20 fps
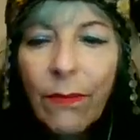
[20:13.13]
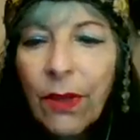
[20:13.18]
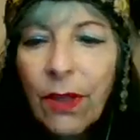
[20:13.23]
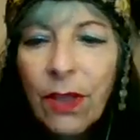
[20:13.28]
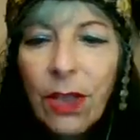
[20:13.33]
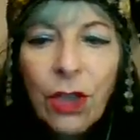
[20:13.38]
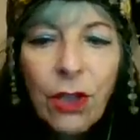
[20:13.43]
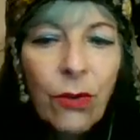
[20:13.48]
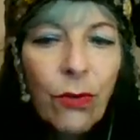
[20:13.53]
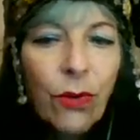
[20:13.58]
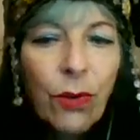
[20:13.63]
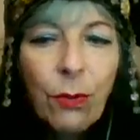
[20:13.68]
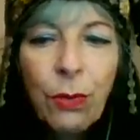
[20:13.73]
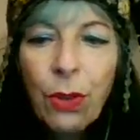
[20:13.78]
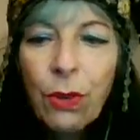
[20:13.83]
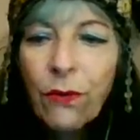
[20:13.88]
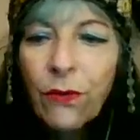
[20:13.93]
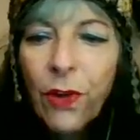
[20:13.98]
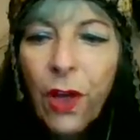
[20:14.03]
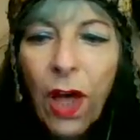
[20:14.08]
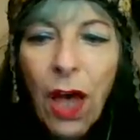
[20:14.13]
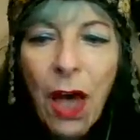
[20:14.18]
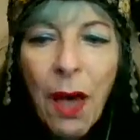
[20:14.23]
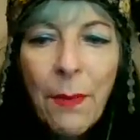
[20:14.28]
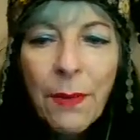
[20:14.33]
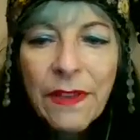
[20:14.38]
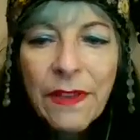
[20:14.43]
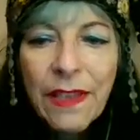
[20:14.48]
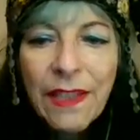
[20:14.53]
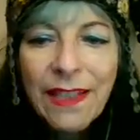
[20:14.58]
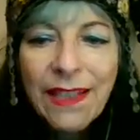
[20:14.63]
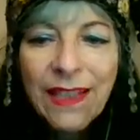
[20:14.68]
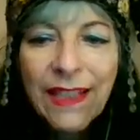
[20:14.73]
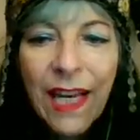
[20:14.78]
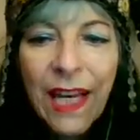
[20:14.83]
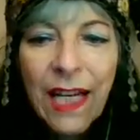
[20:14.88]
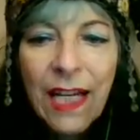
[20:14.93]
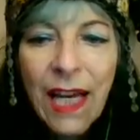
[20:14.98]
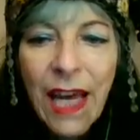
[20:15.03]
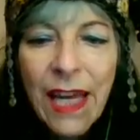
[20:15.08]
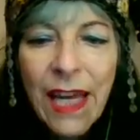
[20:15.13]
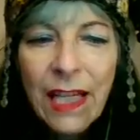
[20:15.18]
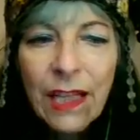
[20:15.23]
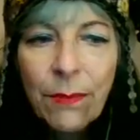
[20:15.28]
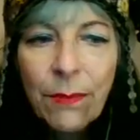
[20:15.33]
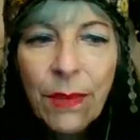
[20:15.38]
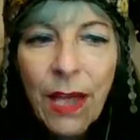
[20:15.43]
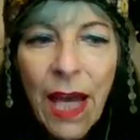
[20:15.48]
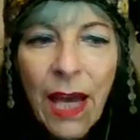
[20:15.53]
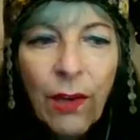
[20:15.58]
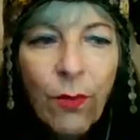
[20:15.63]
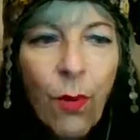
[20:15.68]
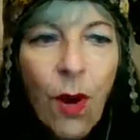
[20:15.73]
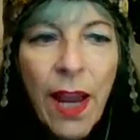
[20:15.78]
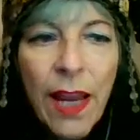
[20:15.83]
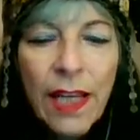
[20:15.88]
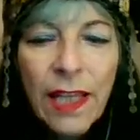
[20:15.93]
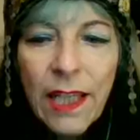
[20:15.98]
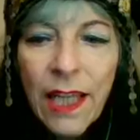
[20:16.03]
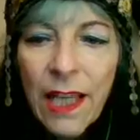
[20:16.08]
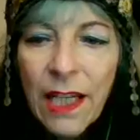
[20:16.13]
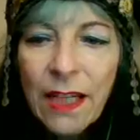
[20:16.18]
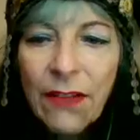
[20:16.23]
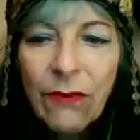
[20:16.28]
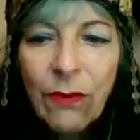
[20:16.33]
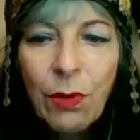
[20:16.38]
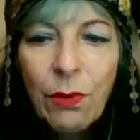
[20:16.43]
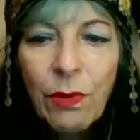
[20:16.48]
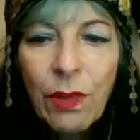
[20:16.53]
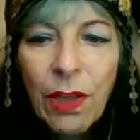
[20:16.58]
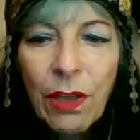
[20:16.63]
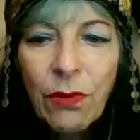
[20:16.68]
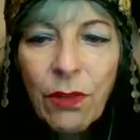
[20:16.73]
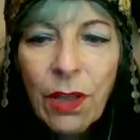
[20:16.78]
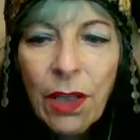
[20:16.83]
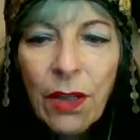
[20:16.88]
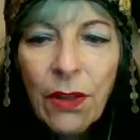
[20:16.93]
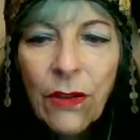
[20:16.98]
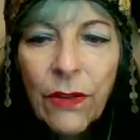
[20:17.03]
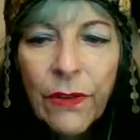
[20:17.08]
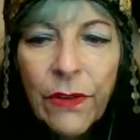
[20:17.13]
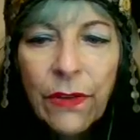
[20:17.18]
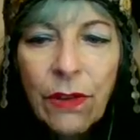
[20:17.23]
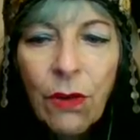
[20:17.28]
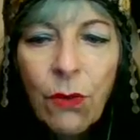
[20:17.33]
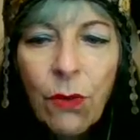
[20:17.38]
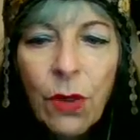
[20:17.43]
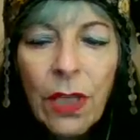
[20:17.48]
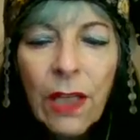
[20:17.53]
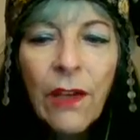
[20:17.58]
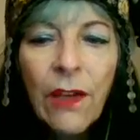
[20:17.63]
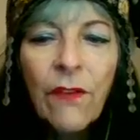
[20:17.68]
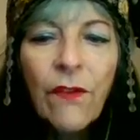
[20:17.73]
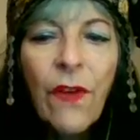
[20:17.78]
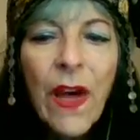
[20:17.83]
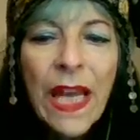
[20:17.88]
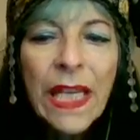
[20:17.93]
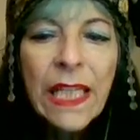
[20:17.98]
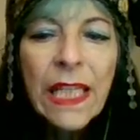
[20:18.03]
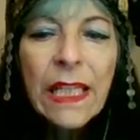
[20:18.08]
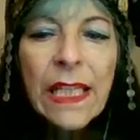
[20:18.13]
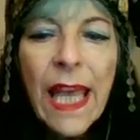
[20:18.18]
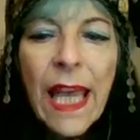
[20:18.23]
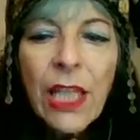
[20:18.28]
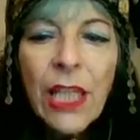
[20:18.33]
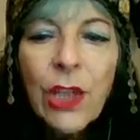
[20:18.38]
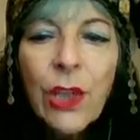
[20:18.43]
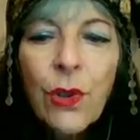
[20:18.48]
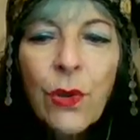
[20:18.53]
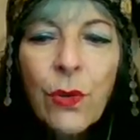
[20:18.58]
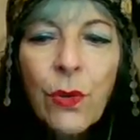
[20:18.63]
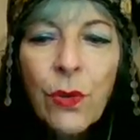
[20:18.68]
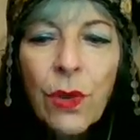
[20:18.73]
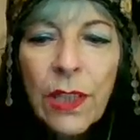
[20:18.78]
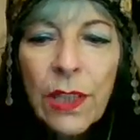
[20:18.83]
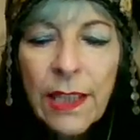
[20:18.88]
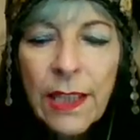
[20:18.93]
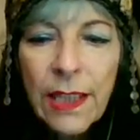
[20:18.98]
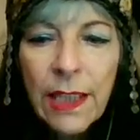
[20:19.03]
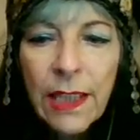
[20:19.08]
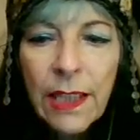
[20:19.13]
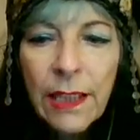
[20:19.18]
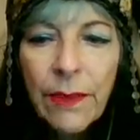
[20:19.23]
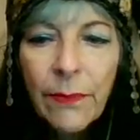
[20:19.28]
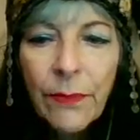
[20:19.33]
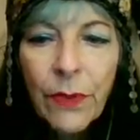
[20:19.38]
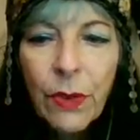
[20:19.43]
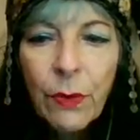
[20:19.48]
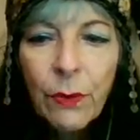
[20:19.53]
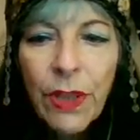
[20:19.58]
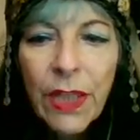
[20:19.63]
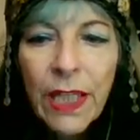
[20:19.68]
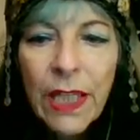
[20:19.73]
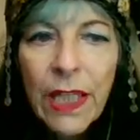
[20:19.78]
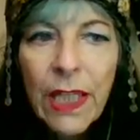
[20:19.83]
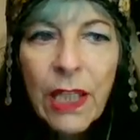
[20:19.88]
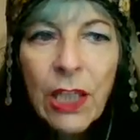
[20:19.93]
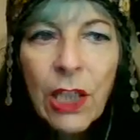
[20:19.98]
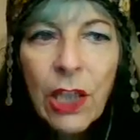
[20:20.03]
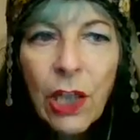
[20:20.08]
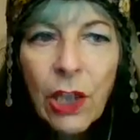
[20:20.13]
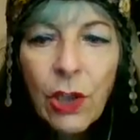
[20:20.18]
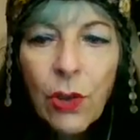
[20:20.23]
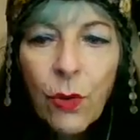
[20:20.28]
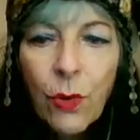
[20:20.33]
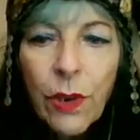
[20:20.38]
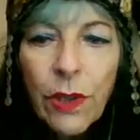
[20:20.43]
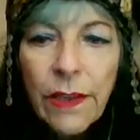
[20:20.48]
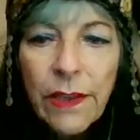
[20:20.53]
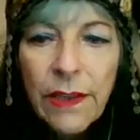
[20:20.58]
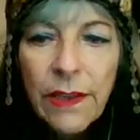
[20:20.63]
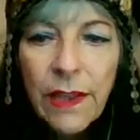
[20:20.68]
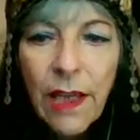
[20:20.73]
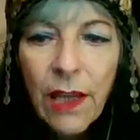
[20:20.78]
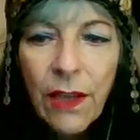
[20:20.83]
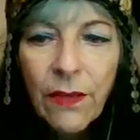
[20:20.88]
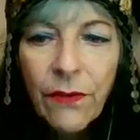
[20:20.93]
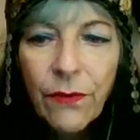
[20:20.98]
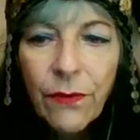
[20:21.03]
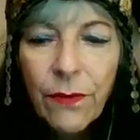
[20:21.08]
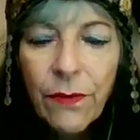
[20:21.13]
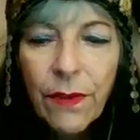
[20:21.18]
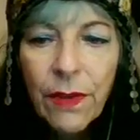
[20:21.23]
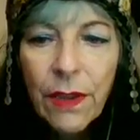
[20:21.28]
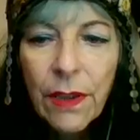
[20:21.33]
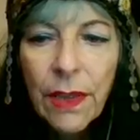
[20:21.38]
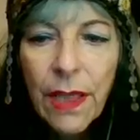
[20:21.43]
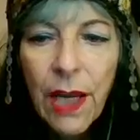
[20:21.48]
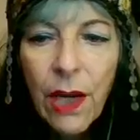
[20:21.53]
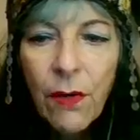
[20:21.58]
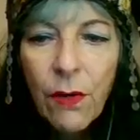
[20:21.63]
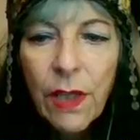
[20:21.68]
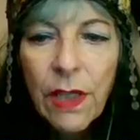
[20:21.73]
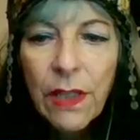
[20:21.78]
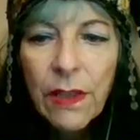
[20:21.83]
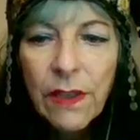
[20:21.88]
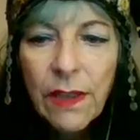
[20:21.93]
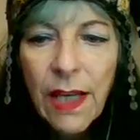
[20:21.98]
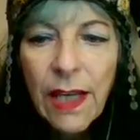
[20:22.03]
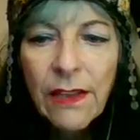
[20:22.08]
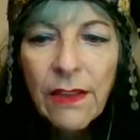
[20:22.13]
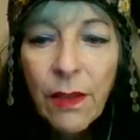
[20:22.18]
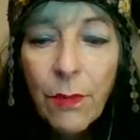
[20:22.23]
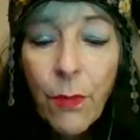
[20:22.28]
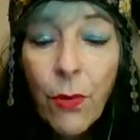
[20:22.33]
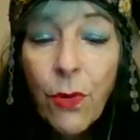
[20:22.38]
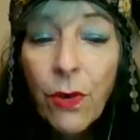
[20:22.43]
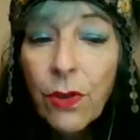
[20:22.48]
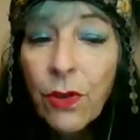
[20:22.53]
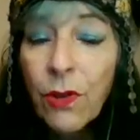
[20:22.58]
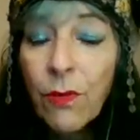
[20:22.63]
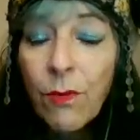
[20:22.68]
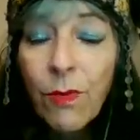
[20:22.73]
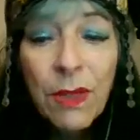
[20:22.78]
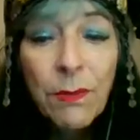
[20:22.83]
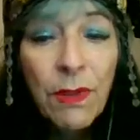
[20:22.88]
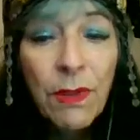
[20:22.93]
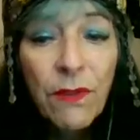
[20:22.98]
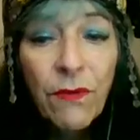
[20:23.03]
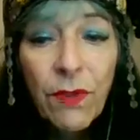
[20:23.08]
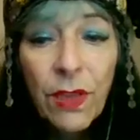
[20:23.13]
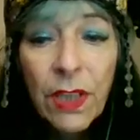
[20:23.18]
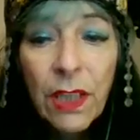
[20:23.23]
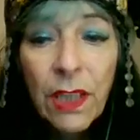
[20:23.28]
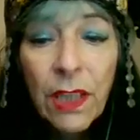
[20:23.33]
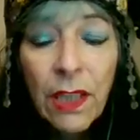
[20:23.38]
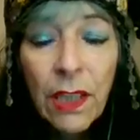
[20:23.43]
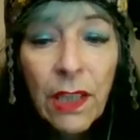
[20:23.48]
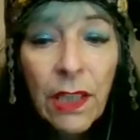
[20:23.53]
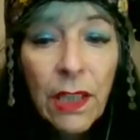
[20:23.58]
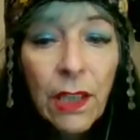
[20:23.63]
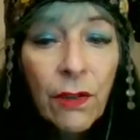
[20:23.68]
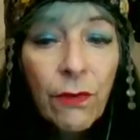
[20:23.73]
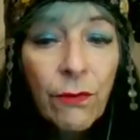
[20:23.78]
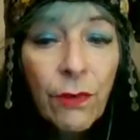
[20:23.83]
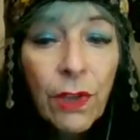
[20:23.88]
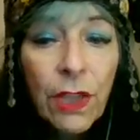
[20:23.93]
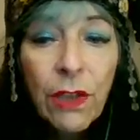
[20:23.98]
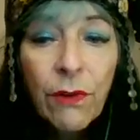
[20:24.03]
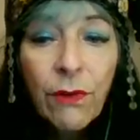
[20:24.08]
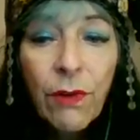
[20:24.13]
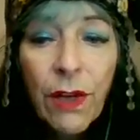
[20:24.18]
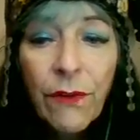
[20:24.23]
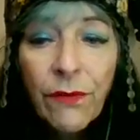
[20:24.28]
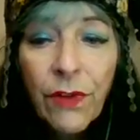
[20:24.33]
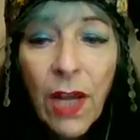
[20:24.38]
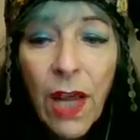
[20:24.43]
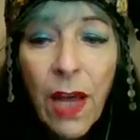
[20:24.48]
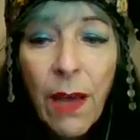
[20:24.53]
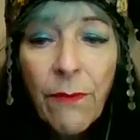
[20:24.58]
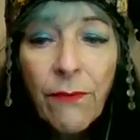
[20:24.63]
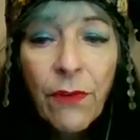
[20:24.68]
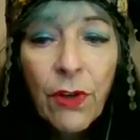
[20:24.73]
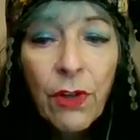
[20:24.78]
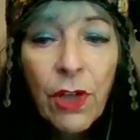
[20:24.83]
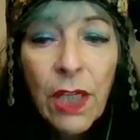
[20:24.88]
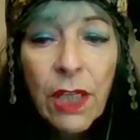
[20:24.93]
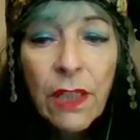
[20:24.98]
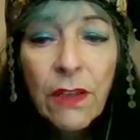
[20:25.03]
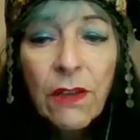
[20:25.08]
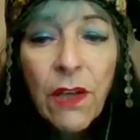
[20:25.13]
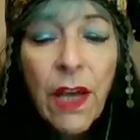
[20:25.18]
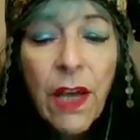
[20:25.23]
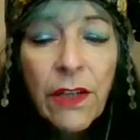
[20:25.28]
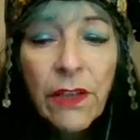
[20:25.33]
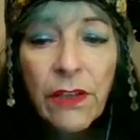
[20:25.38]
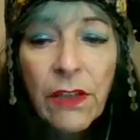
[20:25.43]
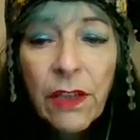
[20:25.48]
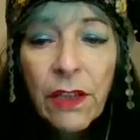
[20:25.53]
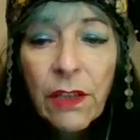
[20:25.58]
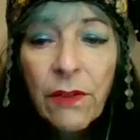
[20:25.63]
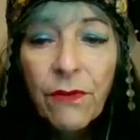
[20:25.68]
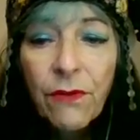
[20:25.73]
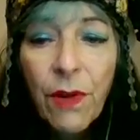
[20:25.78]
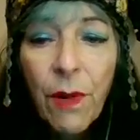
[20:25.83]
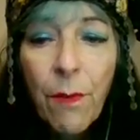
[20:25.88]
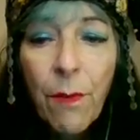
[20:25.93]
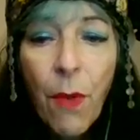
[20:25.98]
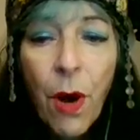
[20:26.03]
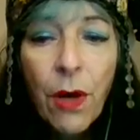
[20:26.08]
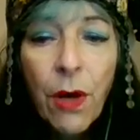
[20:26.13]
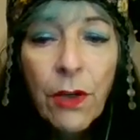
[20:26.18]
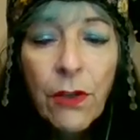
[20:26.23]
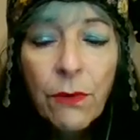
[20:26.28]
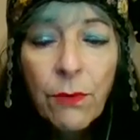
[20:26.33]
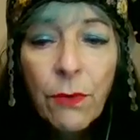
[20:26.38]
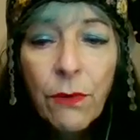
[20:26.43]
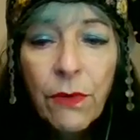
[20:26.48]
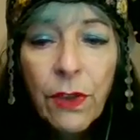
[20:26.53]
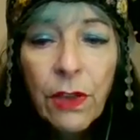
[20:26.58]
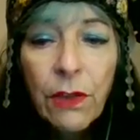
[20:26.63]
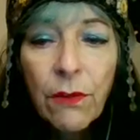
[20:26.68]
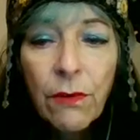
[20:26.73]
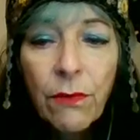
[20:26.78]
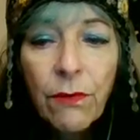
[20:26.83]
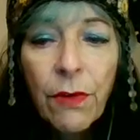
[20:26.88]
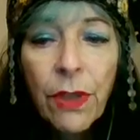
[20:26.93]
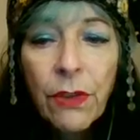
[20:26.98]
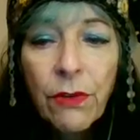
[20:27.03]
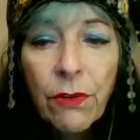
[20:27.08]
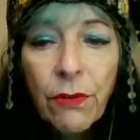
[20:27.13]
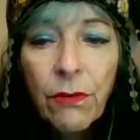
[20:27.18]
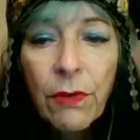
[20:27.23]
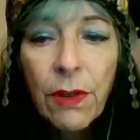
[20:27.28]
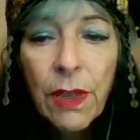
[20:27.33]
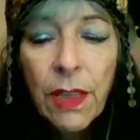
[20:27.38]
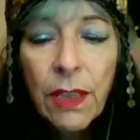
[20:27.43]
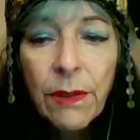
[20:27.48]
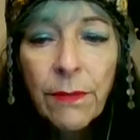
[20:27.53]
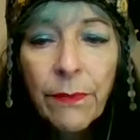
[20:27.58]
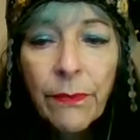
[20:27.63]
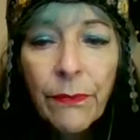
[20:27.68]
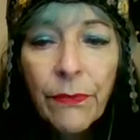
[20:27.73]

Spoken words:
the beautiful opposites, day and night, black, white, can't have one without the other. So finding that unity within yourself, Aries, that's important. You might be feeling really roughed up, very exhausted from Mars moving retrograde,